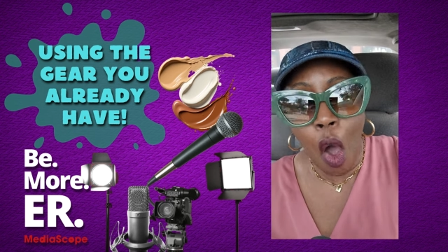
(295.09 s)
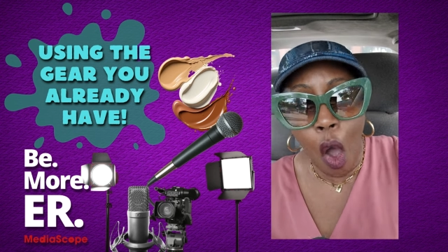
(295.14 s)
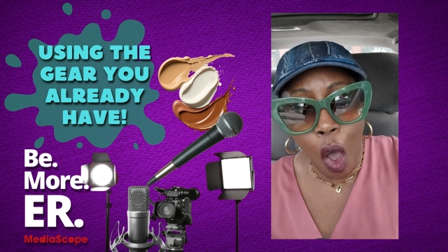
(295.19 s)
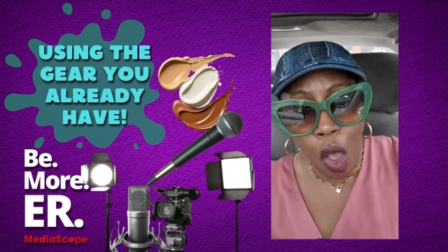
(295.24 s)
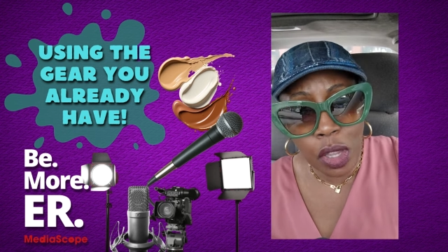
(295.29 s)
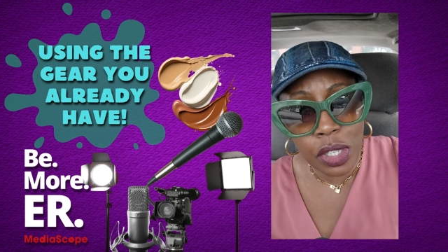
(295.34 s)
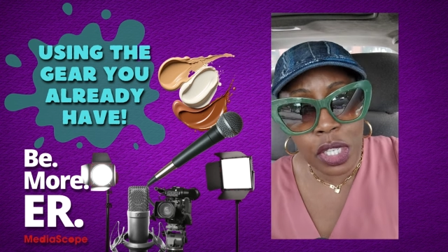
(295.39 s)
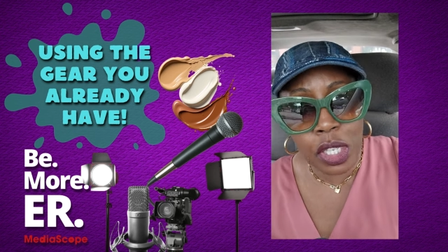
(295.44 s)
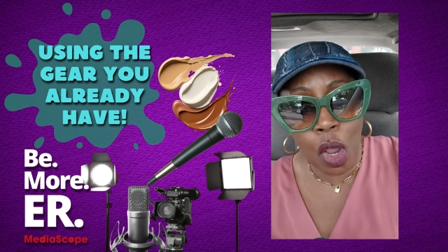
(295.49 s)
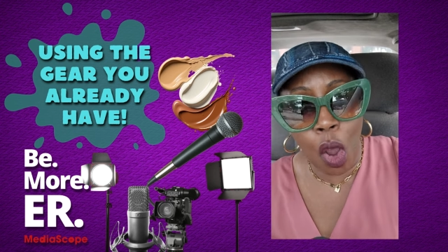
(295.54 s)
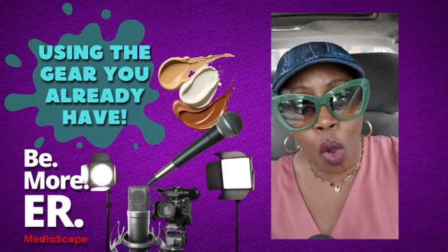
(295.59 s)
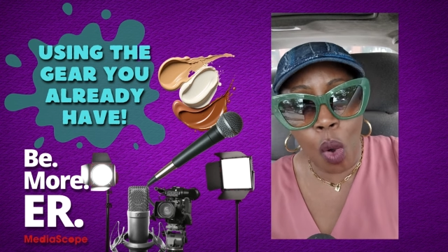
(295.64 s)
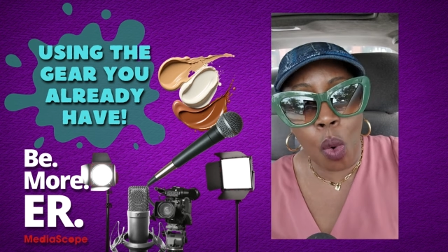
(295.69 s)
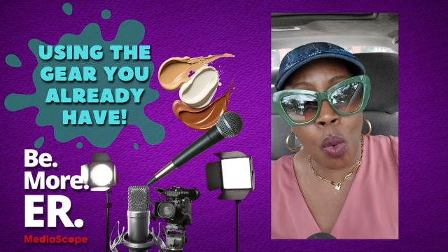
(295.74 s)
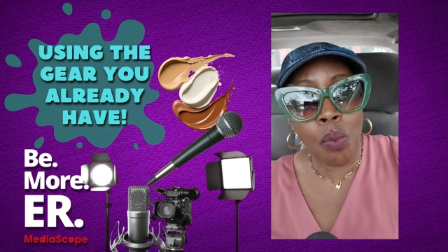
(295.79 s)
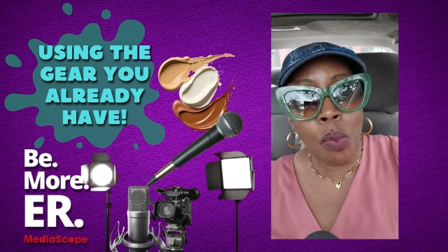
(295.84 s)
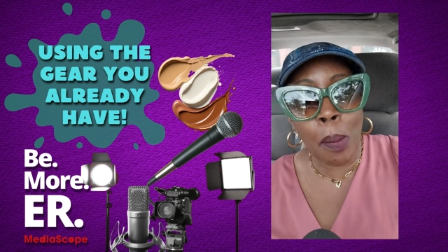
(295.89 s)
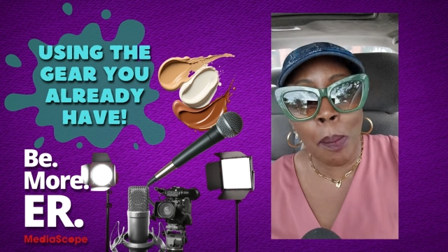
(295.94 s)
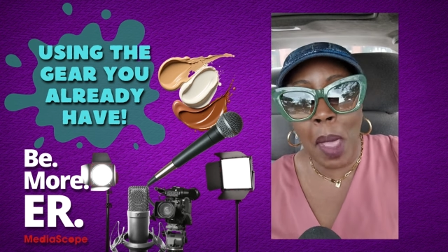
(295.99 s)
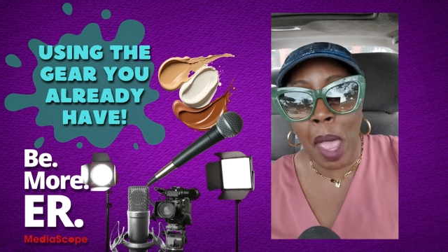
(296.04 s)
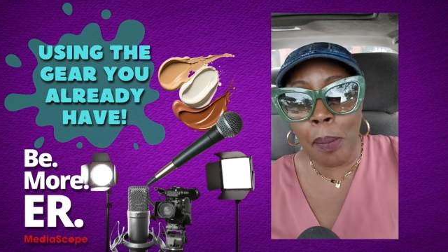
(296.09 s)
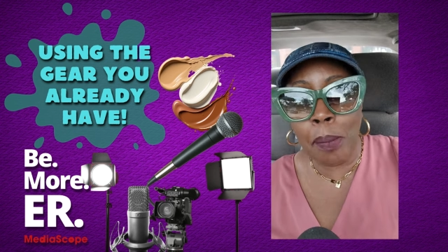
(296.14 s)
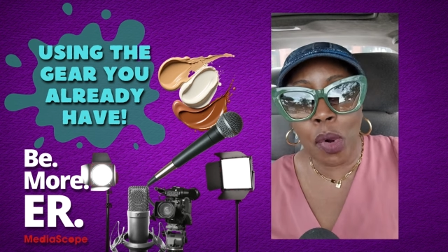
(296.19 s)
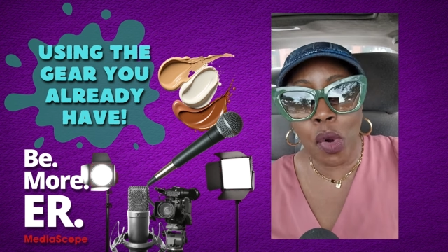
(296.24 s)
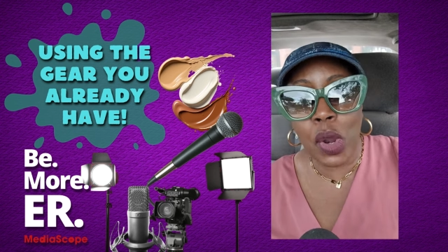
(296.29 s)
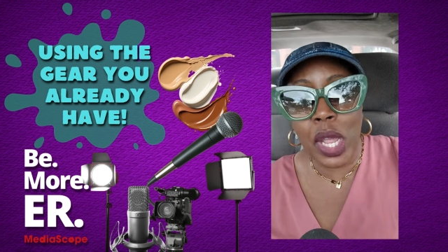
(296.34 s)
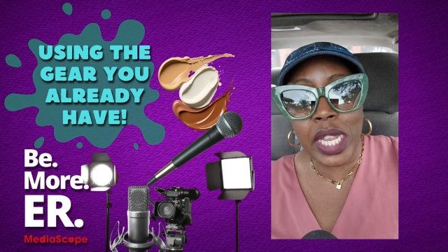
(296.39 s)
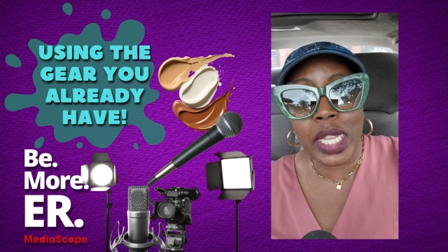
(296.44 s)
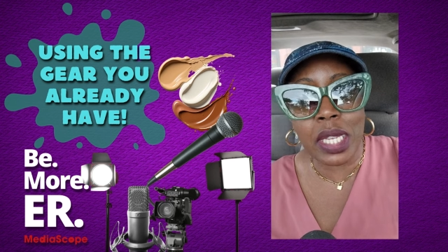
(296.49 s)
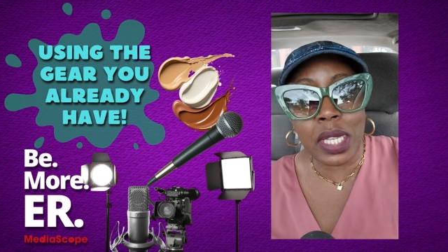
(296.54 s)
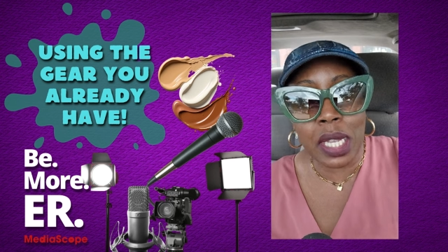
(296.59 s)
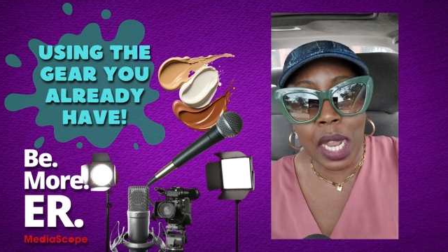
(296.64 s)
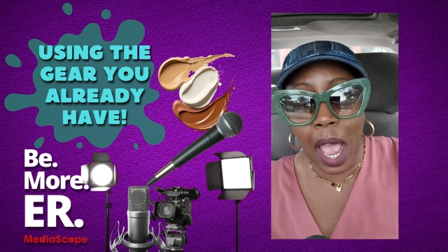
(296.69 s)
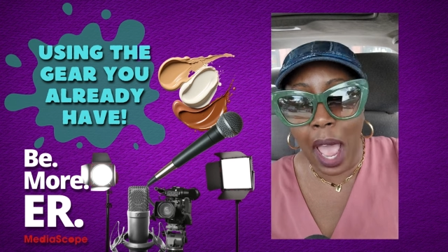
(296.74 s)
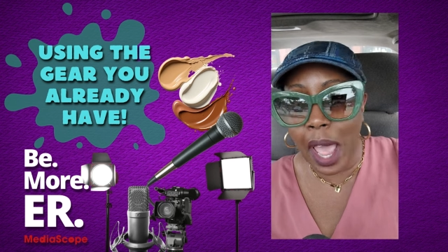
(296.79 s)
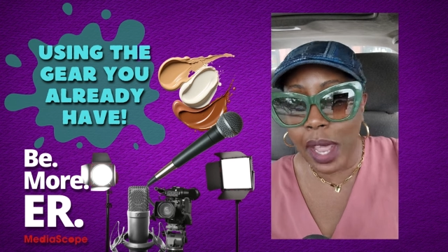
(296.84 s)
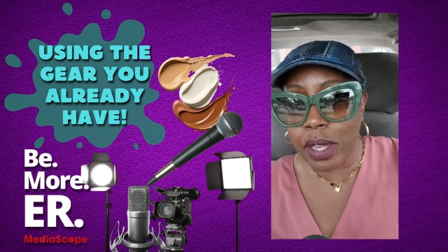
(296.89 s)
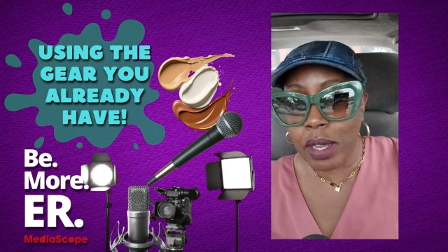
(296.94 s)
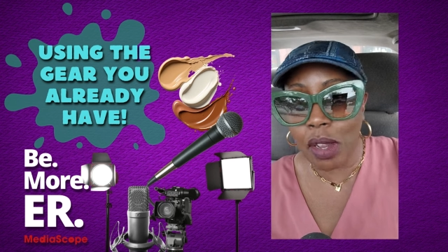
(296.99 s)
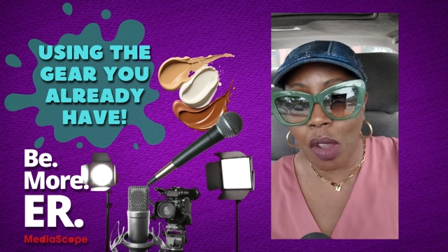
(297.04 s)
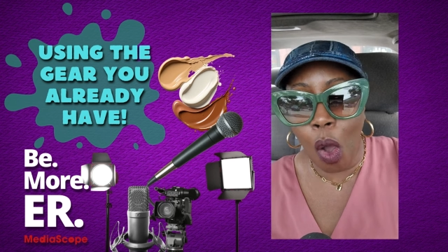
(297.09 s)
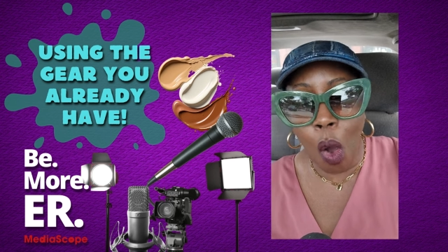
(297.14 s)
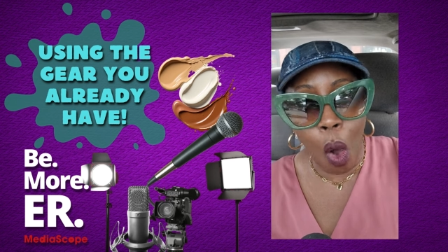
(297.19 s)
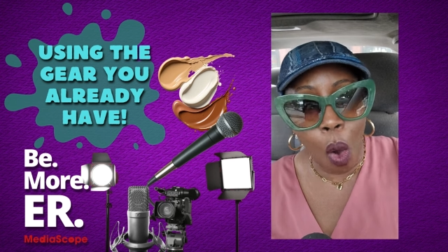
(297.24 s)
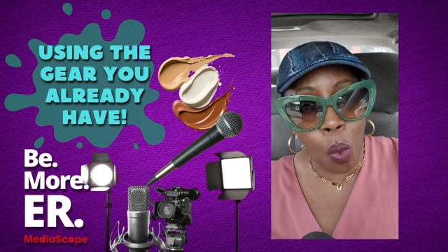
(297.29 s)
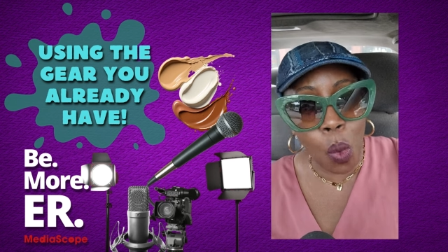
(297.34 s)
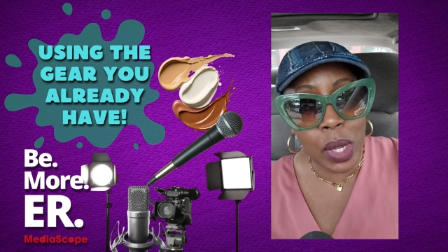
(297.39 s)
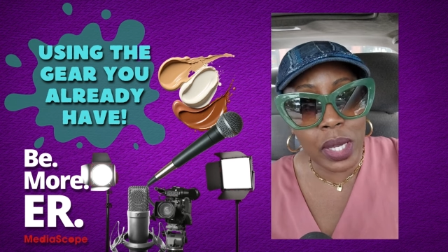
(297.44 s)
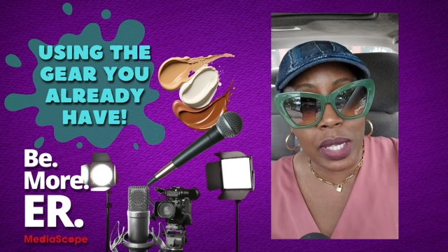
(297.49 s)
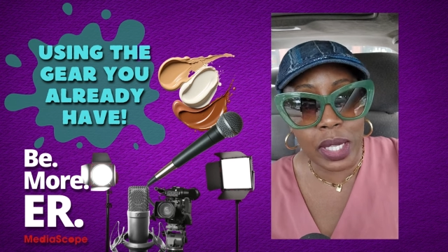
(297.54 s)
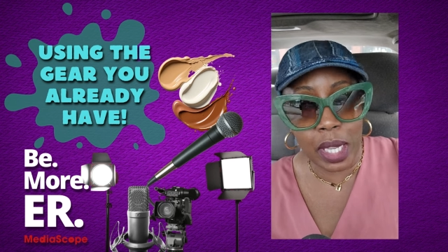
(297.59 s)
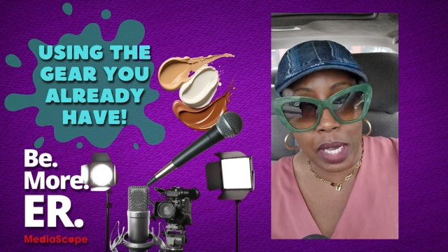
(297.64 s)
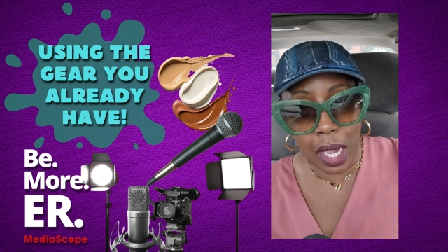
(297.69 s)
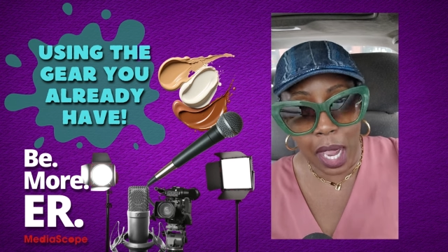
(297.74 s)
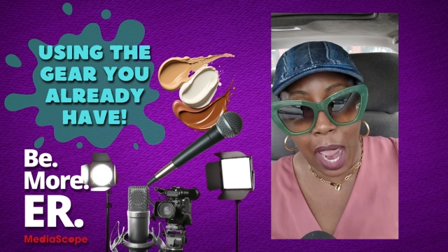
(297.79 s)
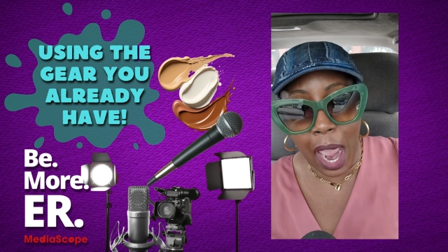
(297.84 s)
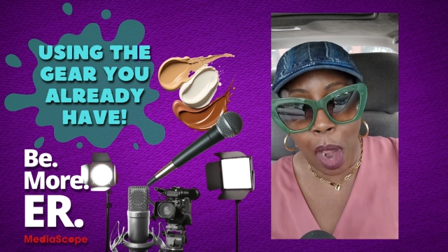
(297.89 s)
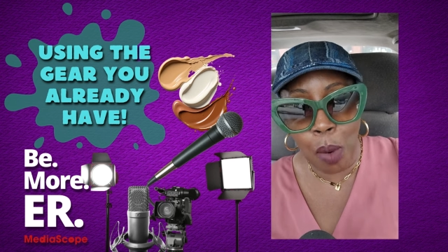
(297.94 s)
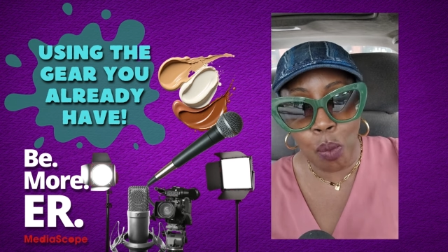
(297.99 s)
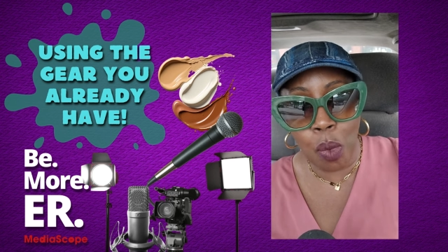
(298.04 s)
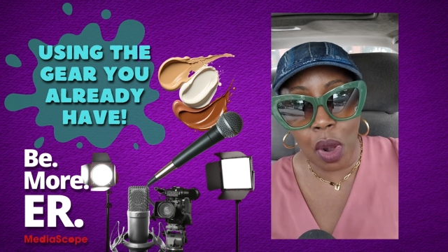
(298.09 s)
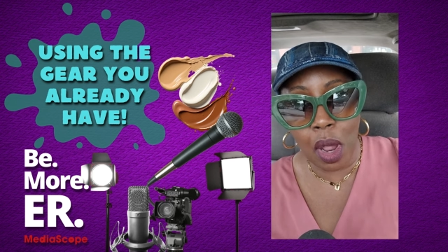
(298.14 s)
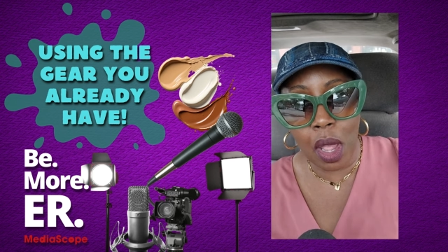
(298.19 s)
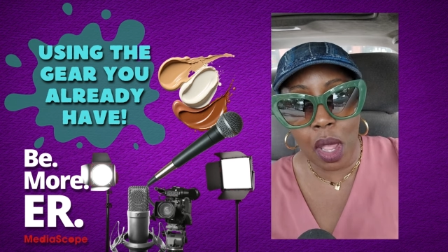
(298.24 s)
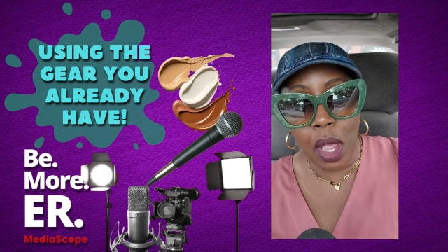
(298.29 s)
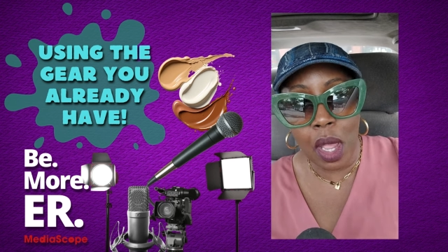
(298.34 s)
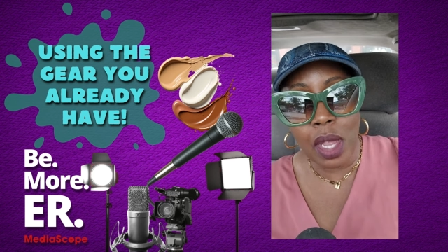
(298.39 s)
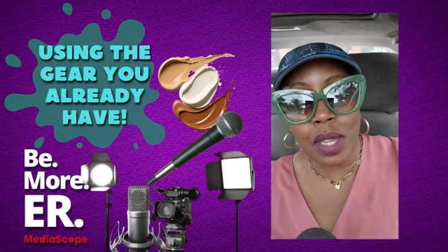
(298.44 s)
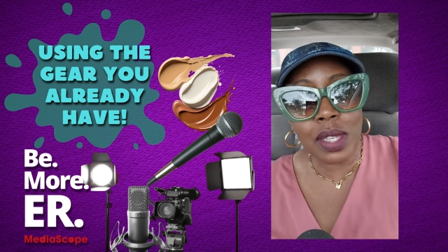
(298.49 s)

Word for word: Also, remember it's not always the camera.